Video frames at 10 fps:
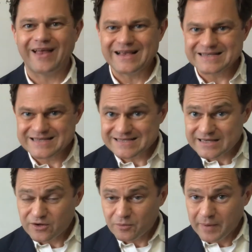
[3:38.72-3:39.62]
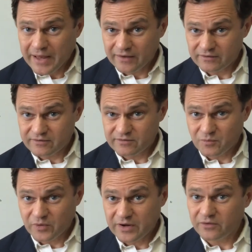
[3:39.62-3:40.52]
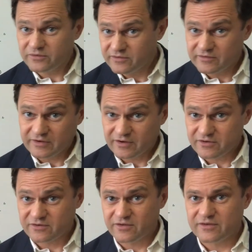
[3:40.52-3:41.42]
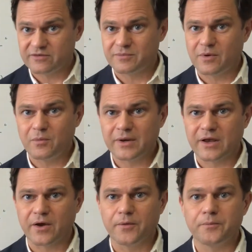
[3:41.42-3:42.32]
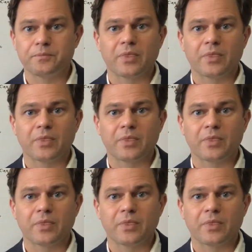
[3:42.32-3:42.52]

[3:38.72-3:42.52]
licensing your patent to someone else, since I touched on this a moment ago,